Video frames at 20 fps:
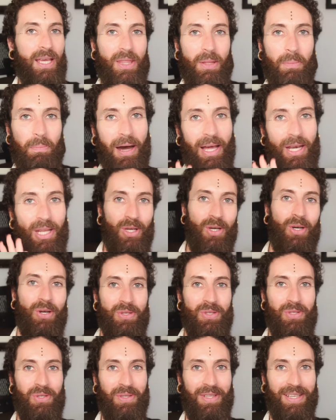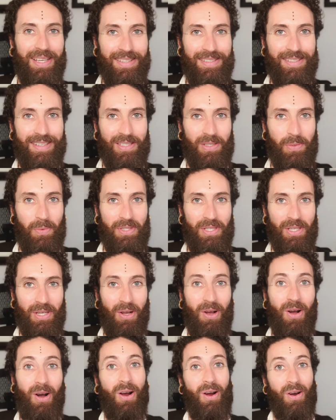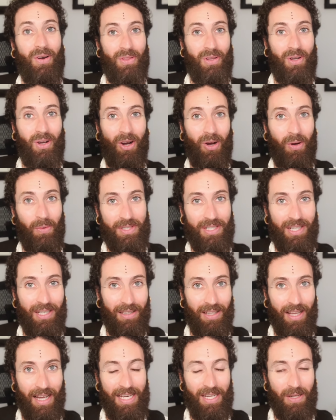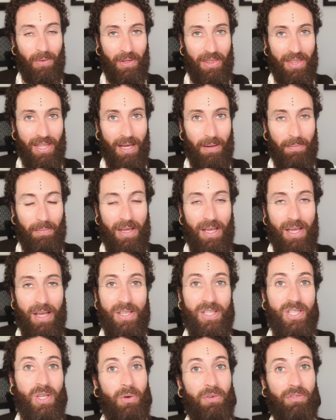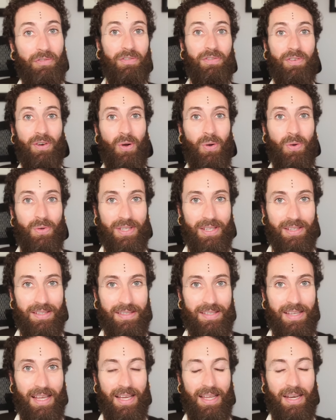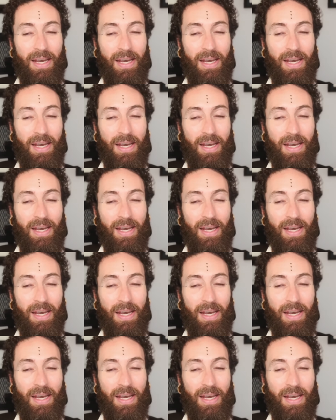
The body couldn't do this because it was in a car and the car was colliding with them. So it froze instead.